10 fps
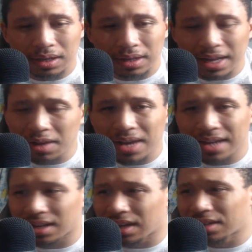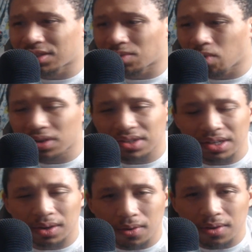Now you got Schwartz
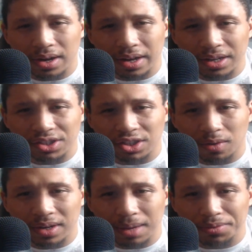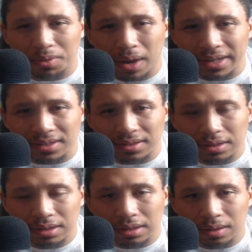and Aura showing up twice.
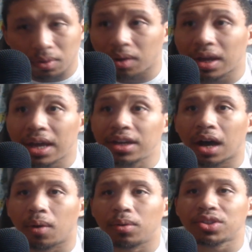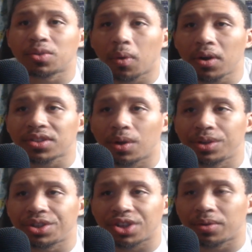Well, no, Schwartz
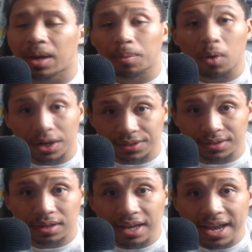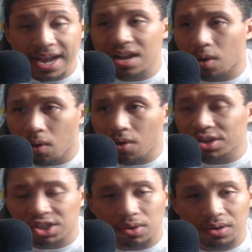only showed up once, and then
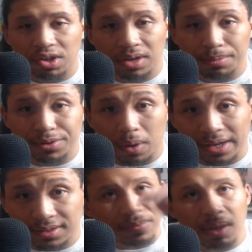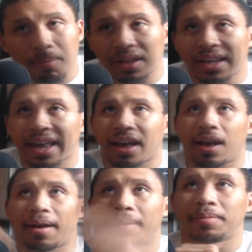Aura showed up twice. But yeah,
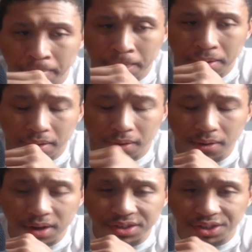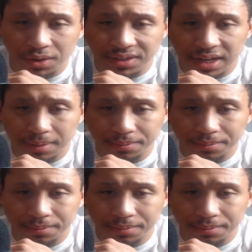Aura shows up